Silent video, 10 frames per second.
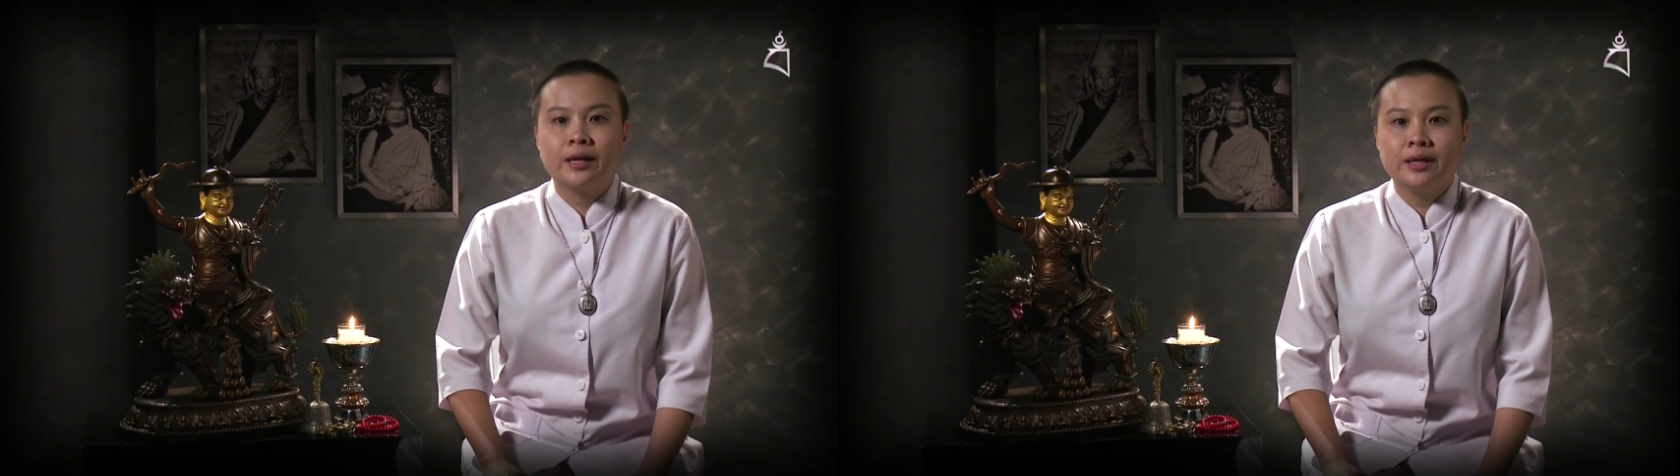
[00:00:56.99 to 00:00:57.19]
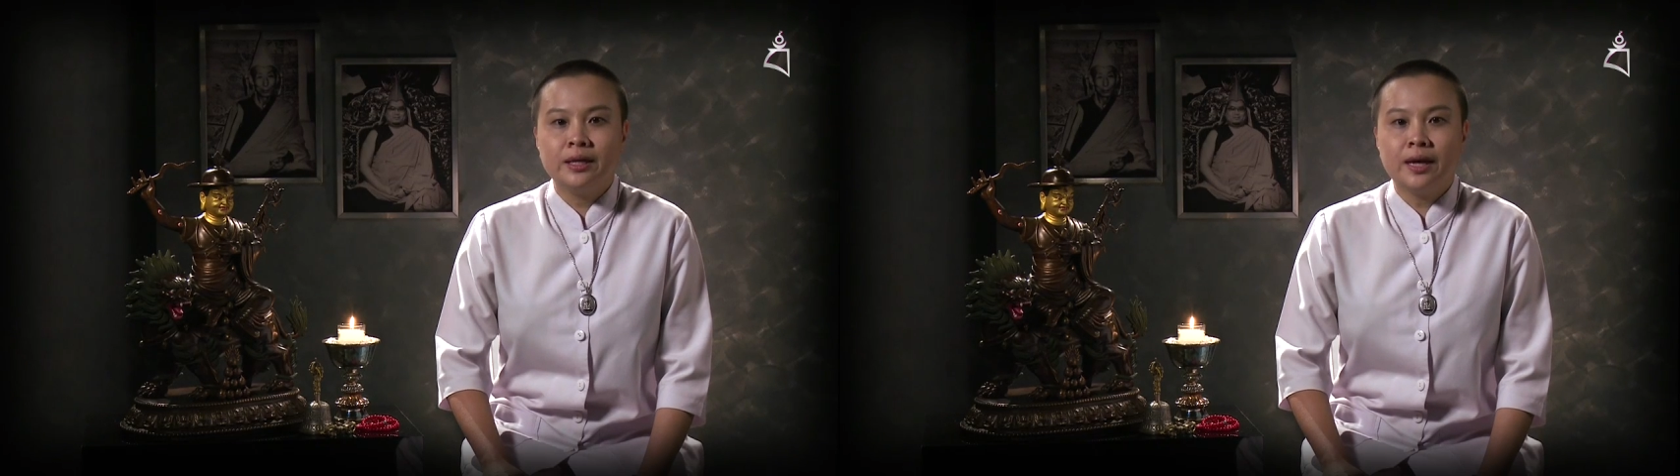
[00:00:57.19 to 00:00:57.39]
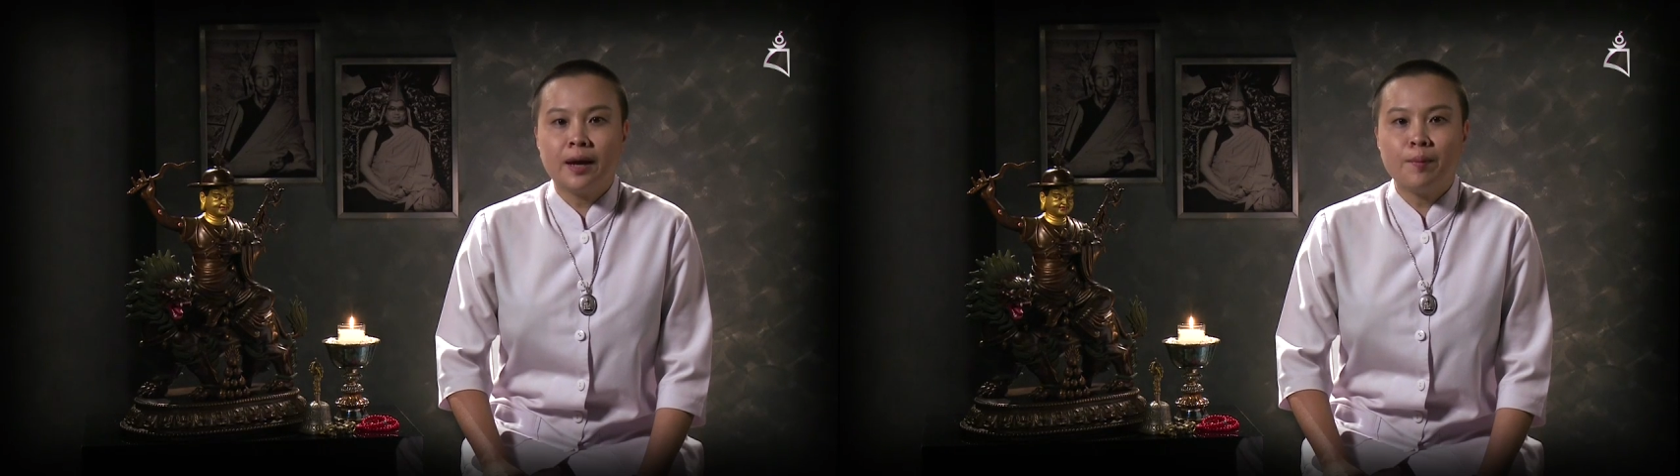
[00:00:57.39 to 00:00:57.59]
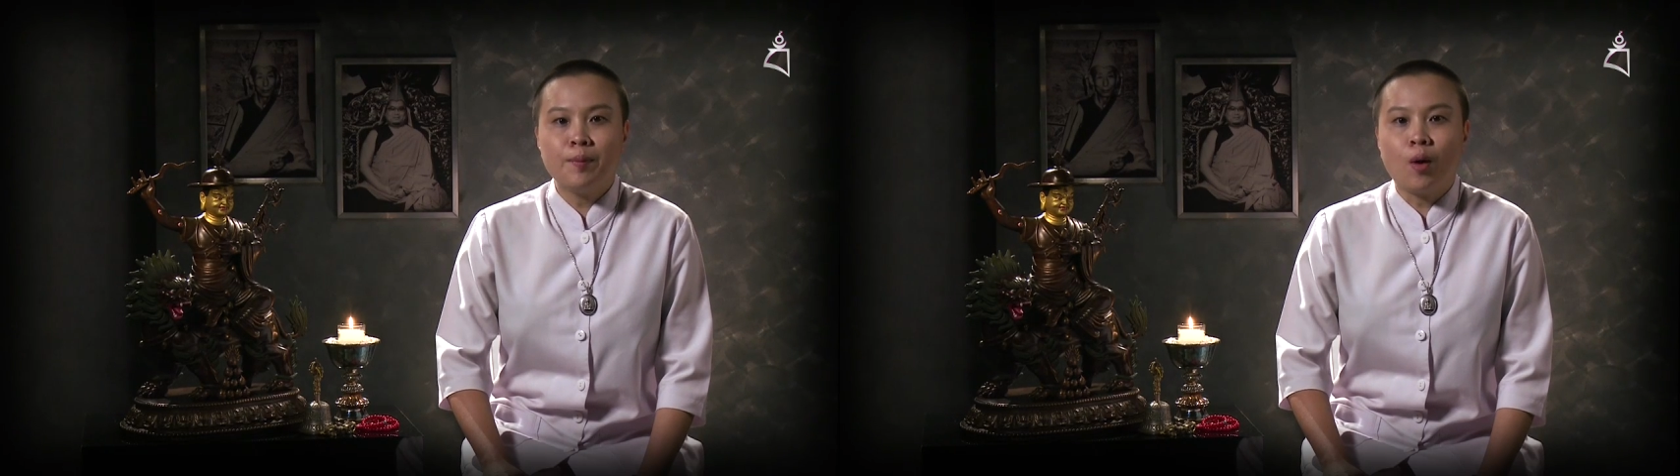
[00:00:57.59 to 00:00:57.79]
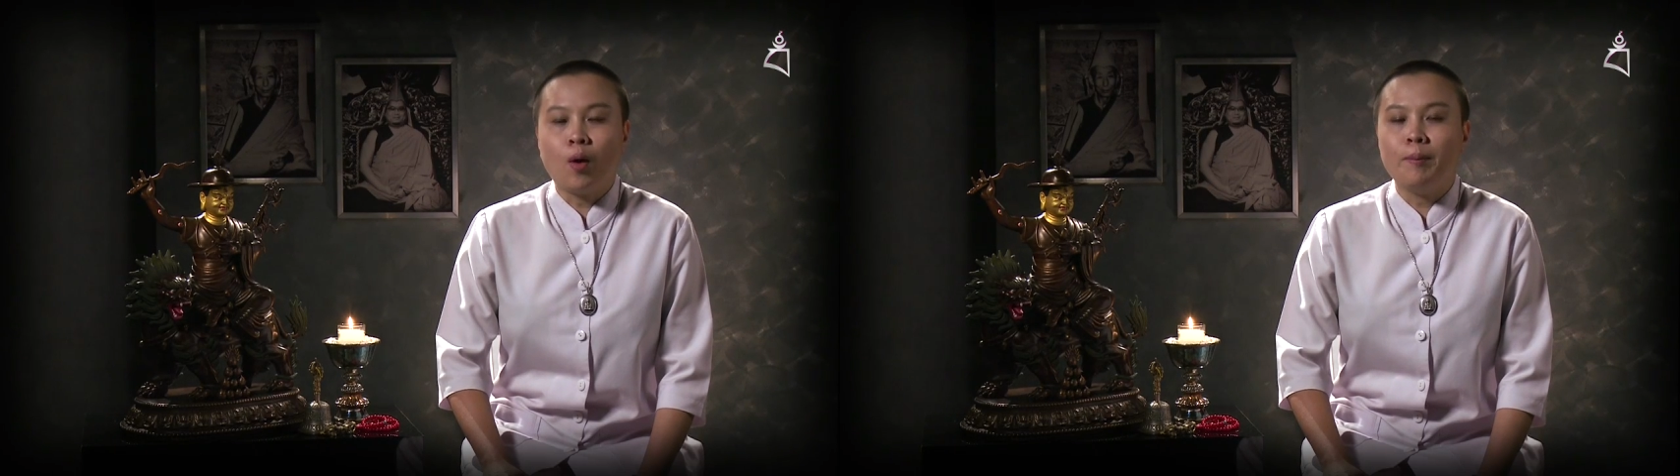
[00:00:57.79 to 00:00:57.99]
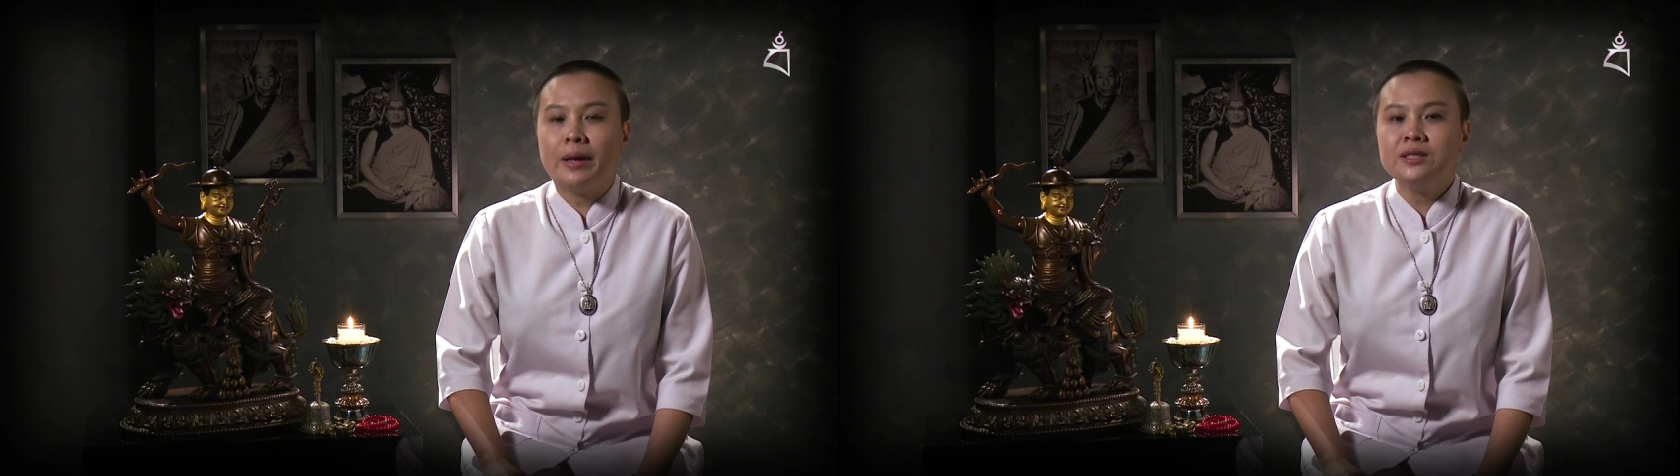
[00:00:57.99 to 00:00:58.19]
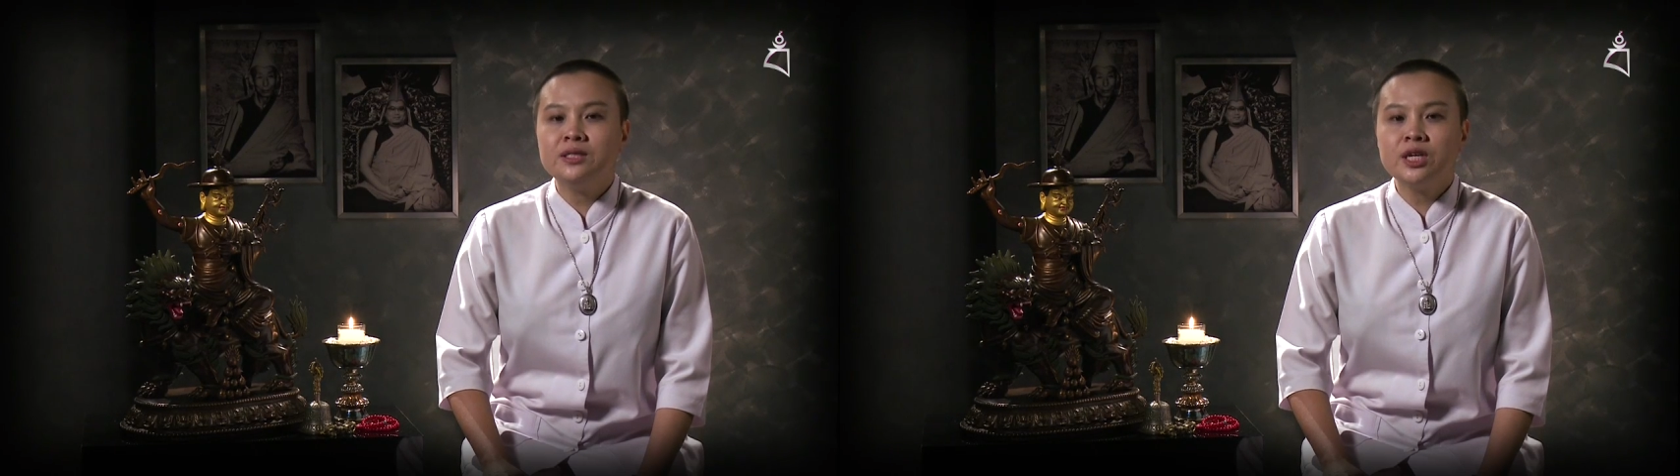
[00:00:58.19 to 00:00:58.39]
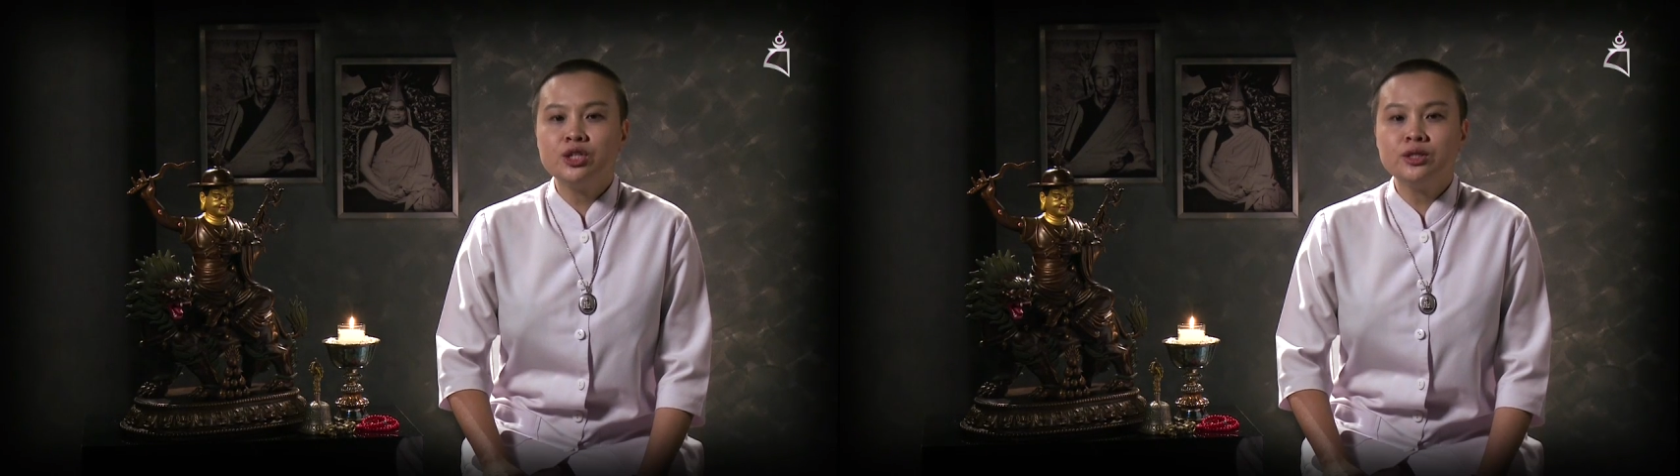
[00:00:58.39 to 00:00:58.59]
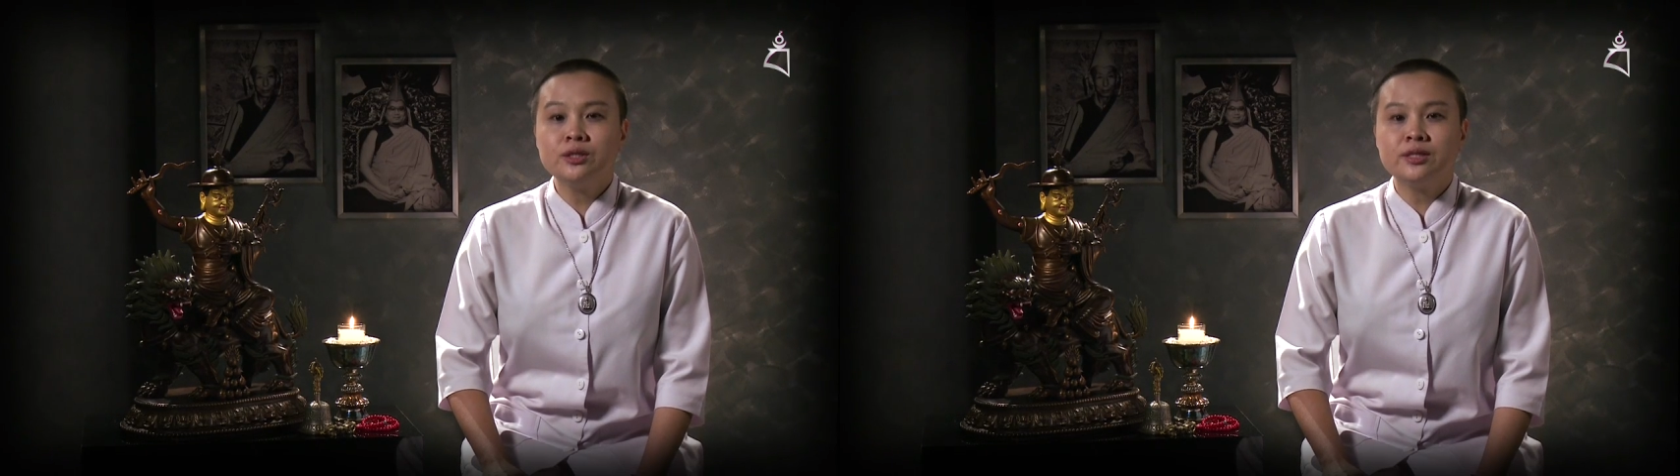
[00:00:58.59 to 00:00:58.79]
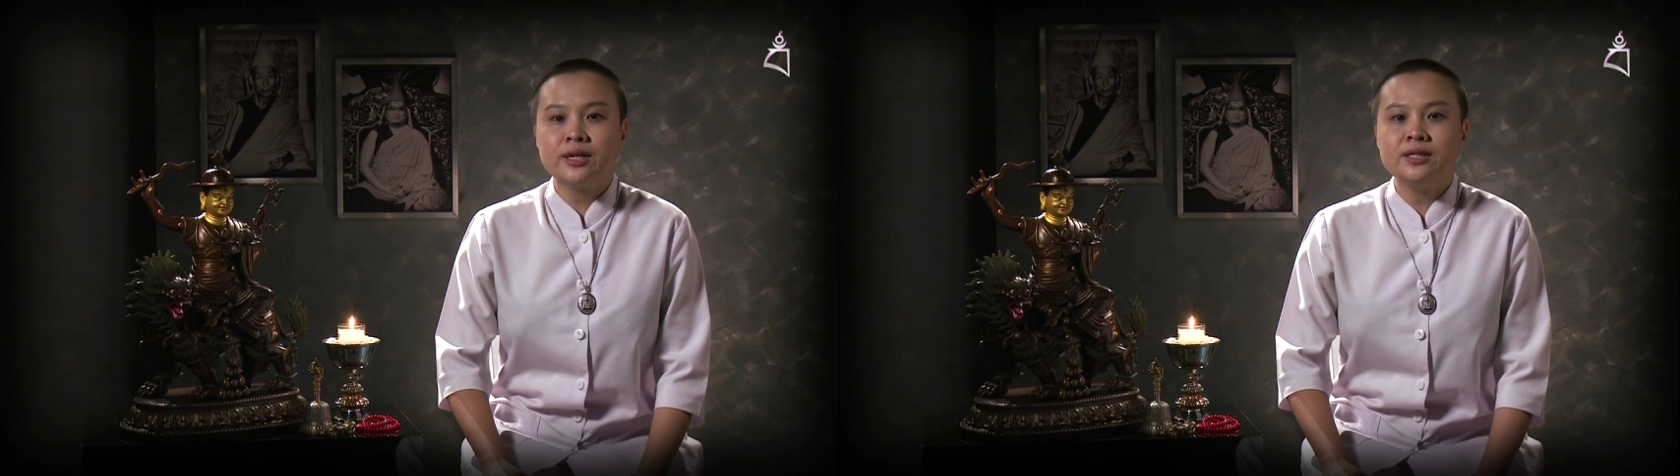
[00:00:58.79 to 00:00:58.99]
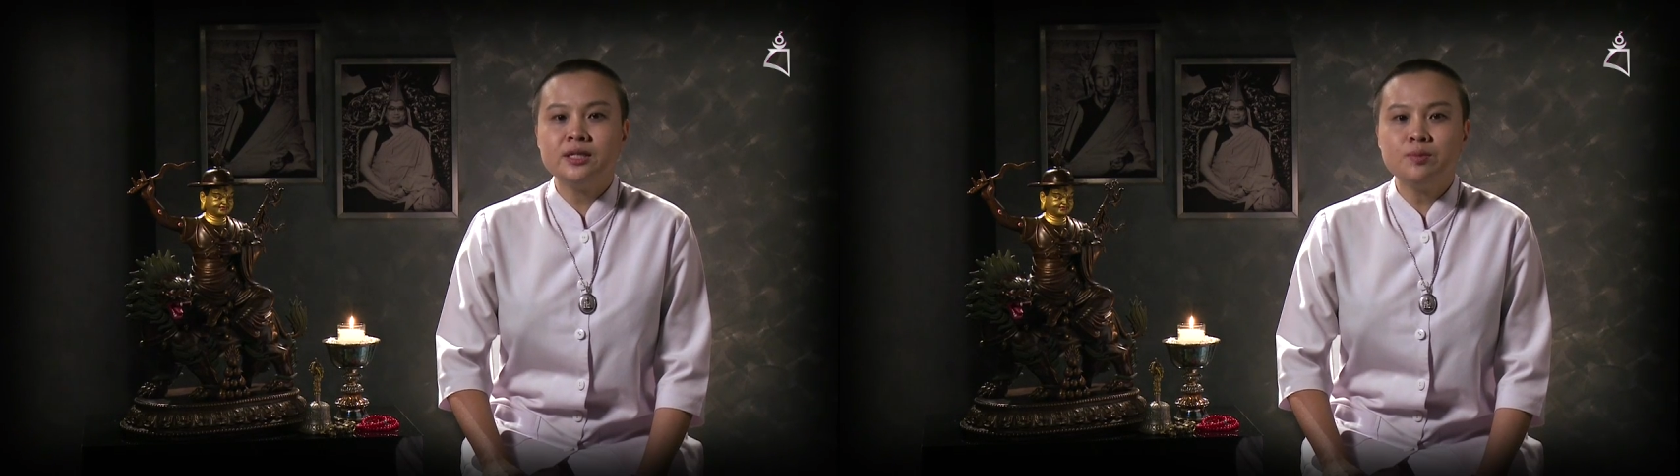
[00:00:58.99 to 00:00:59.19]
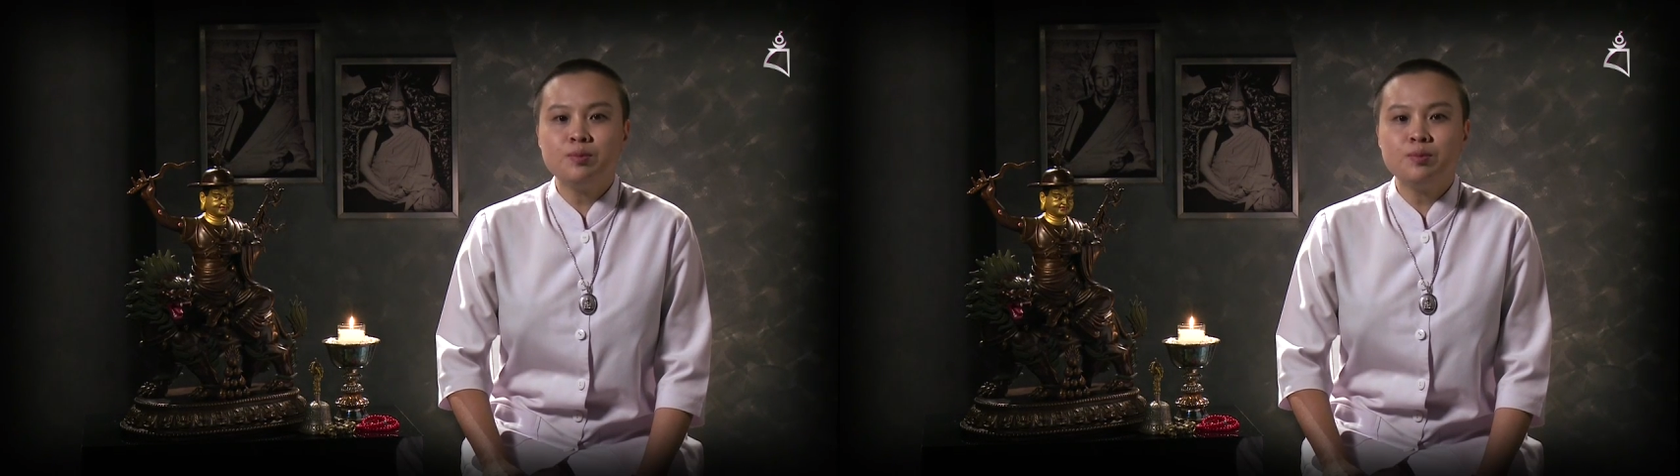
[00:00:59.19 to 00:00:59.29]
Yidam or meditational deity